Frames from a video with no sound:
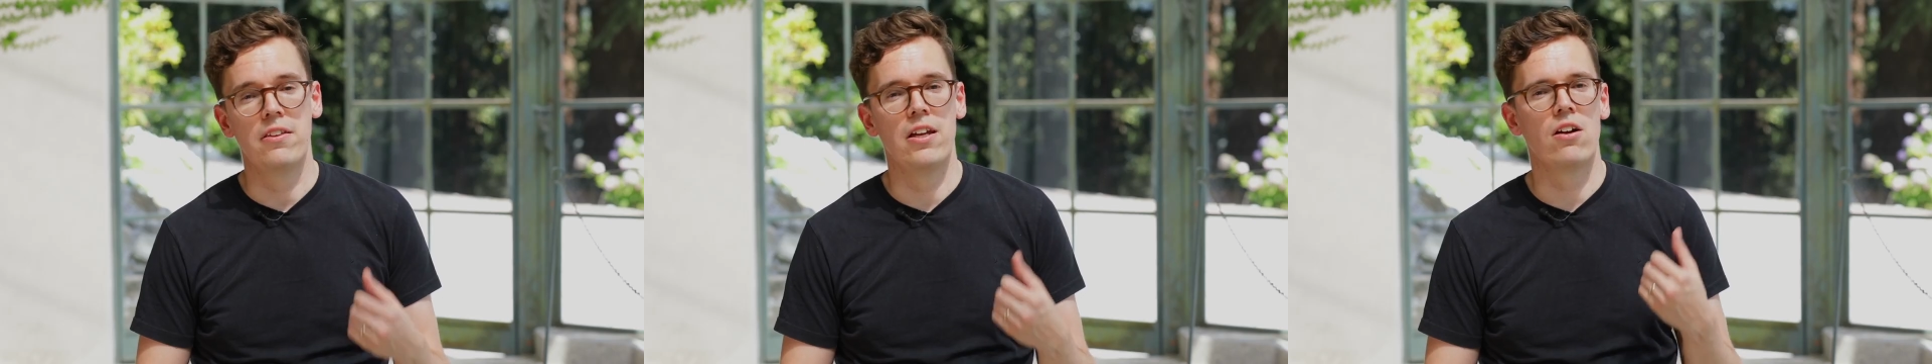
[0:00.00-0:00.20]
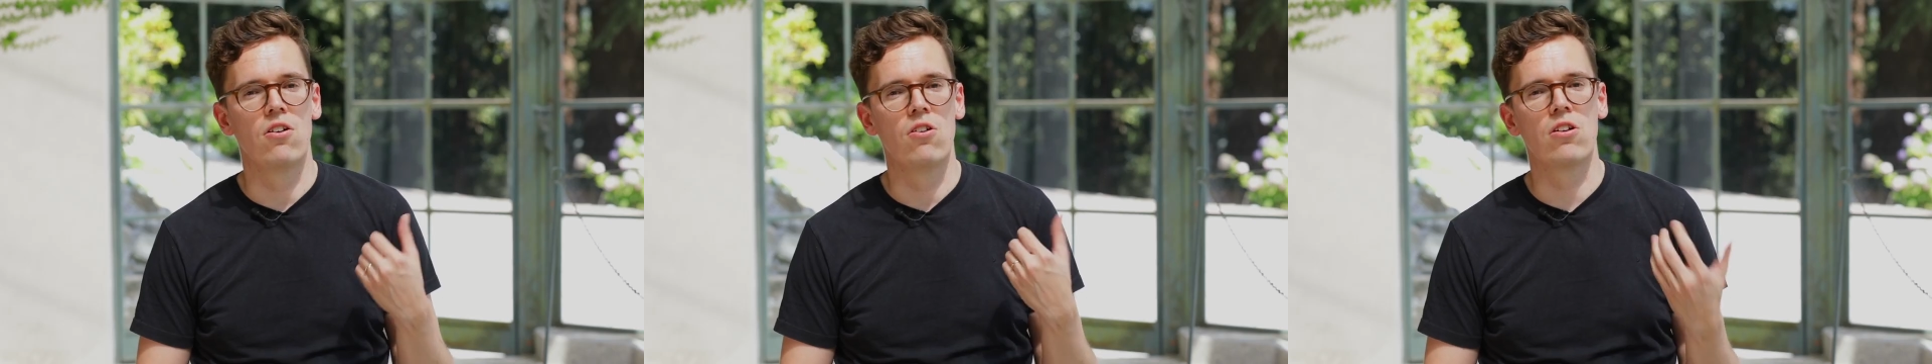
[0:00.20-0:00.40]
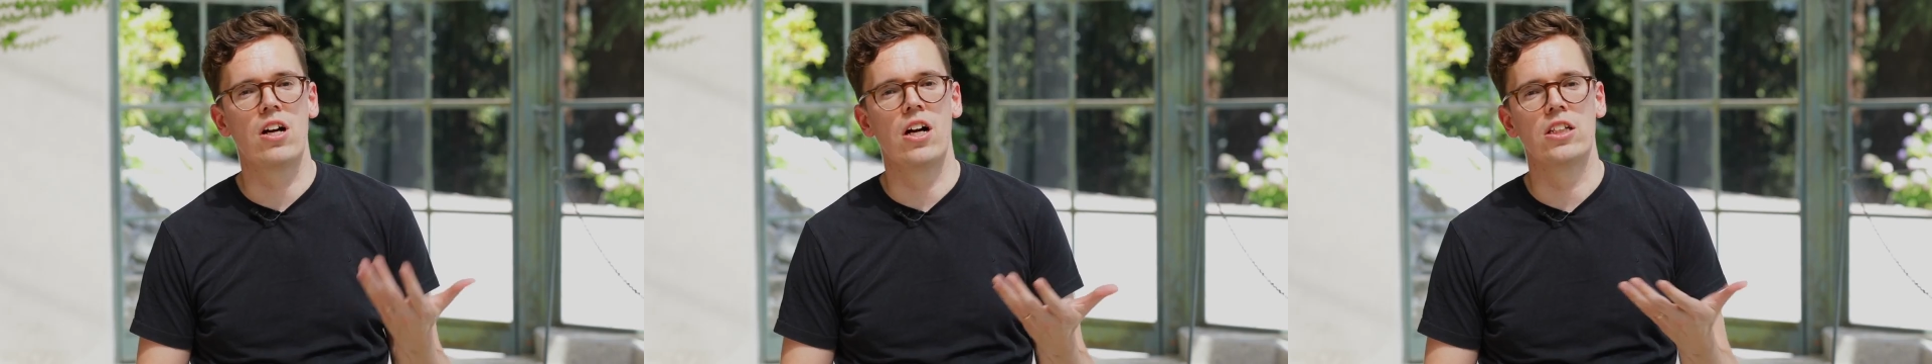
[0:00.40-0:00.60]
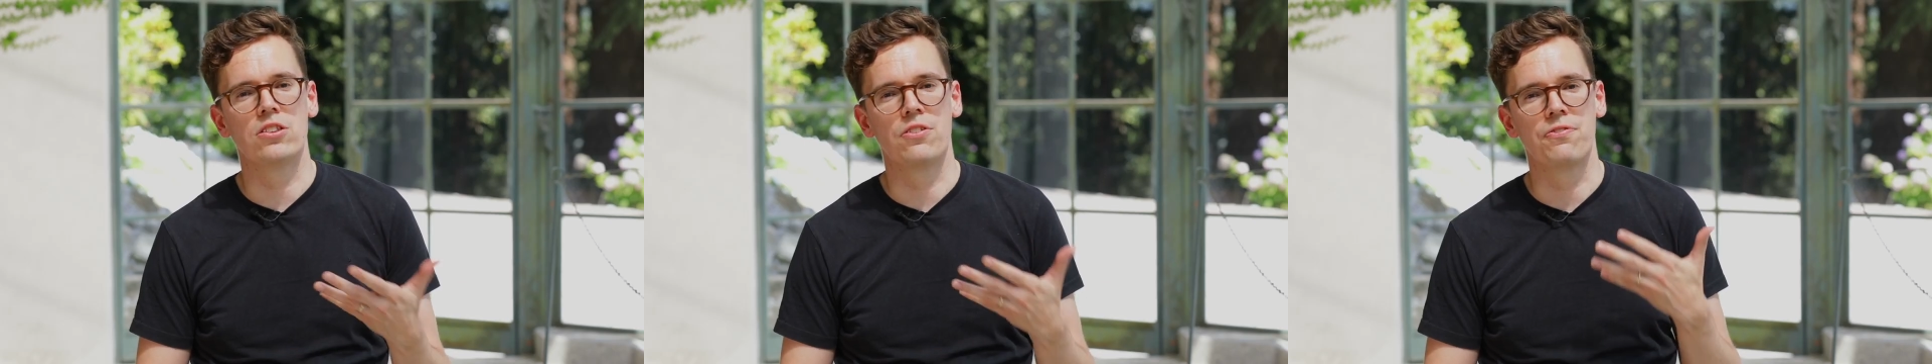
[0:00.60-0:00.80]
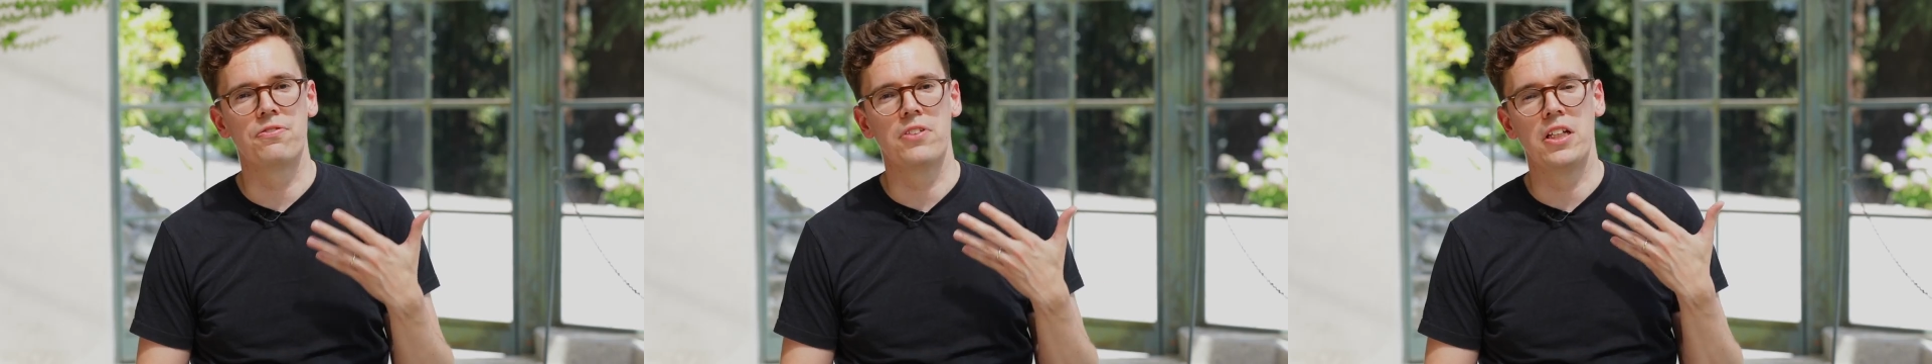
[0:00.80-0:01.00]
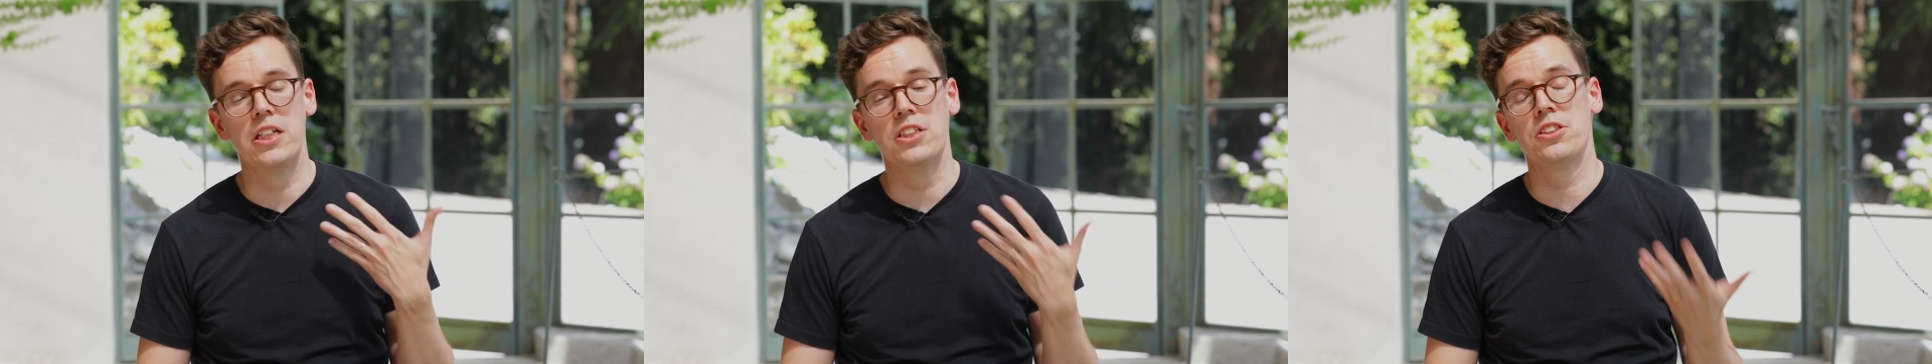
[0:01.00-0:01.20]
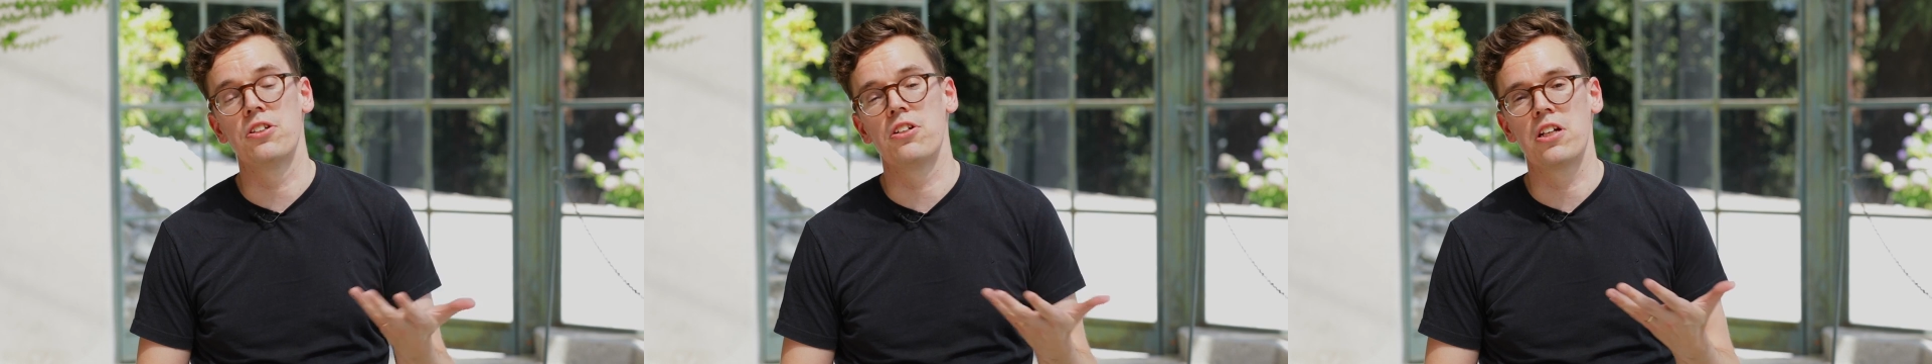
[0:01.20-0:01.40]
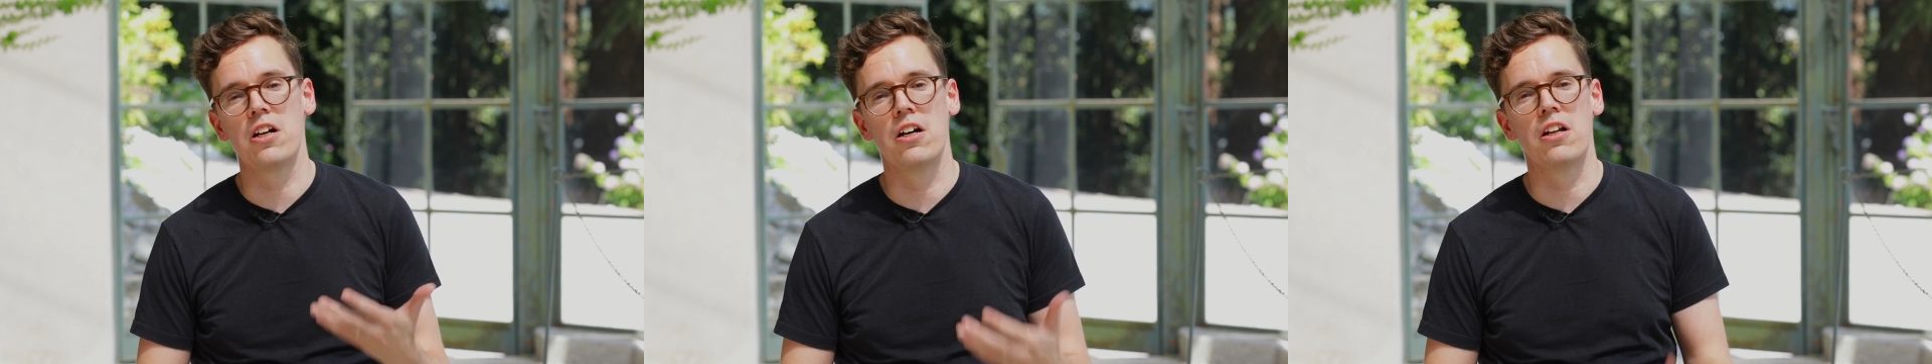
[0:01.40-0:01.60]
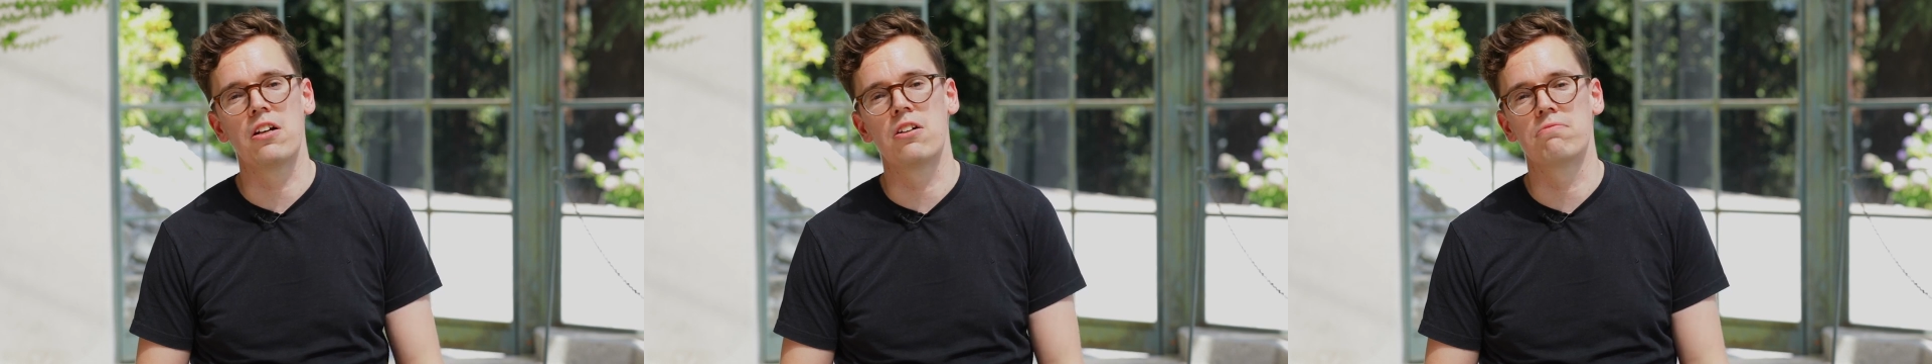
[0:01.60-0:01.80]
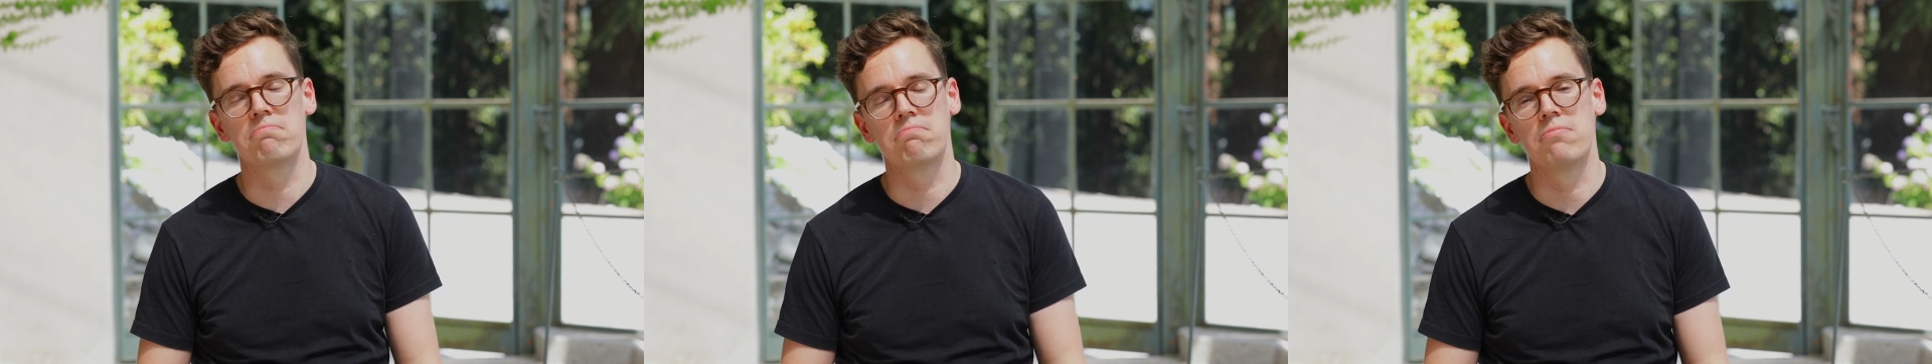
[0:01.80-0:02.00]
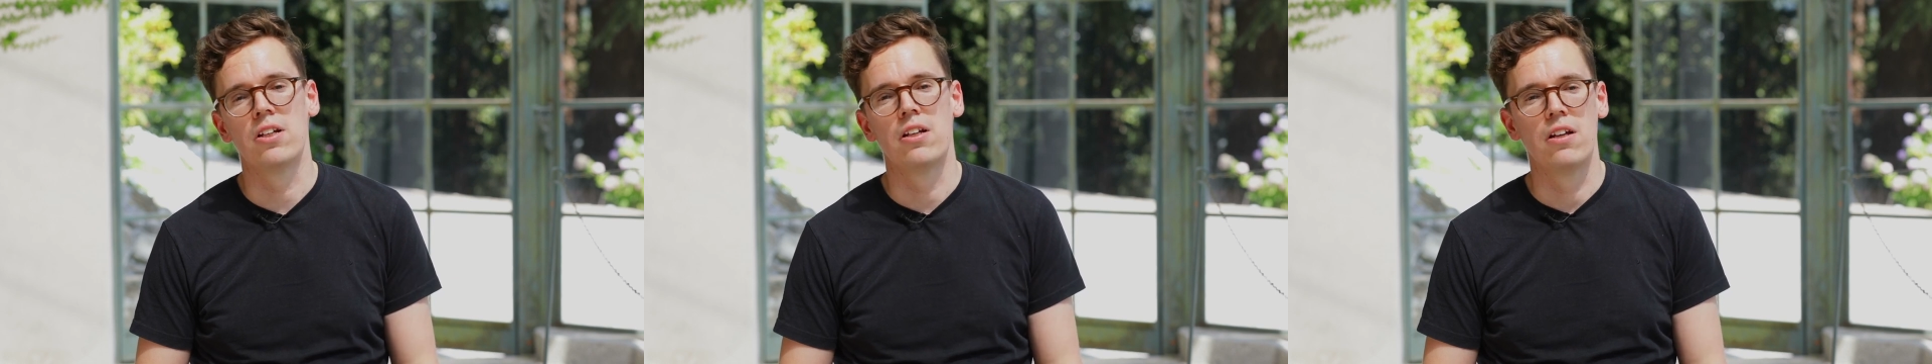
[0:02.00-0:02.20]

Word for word: There are all kinds of historical